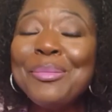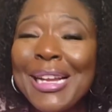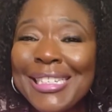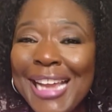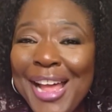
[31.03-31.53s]
to
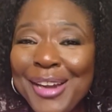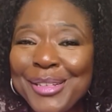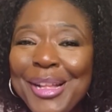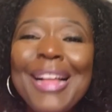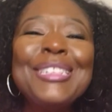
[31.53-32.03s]
my
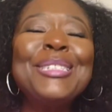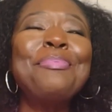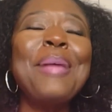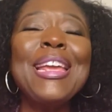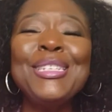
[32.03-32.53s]
channel, a
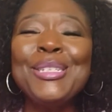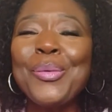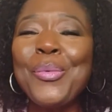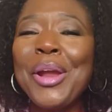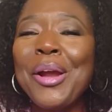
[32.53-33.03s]
space
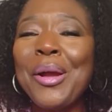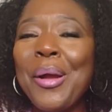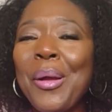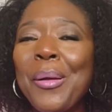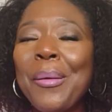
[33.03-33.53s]

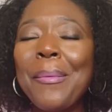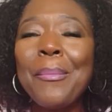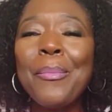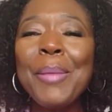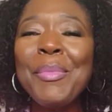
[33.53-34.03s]
where
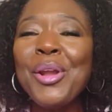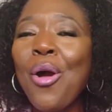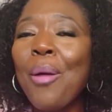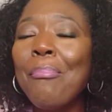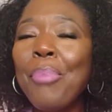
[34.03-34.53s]
women
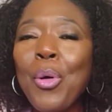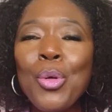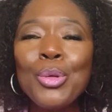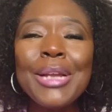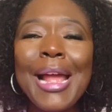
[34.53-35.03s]
are
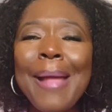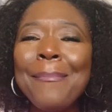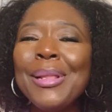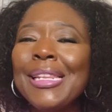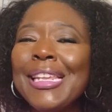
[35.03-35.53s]
bold and
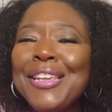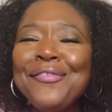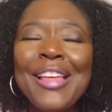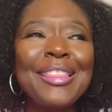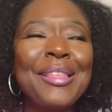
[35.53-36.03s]
believe
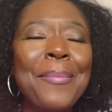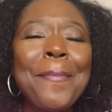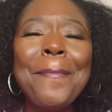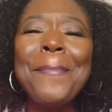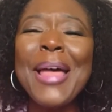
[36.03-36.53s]
that the
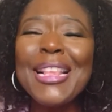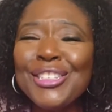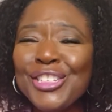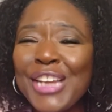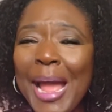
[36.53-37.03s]

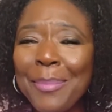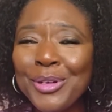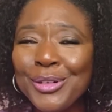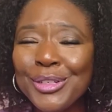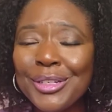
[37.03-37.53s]
best
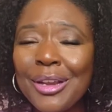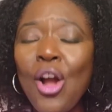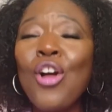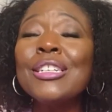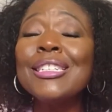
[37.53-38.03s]
chapters
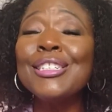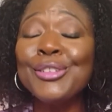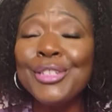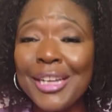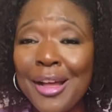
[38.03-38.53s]
are still
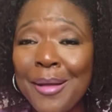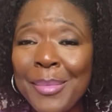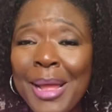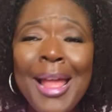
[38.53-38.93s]
to come.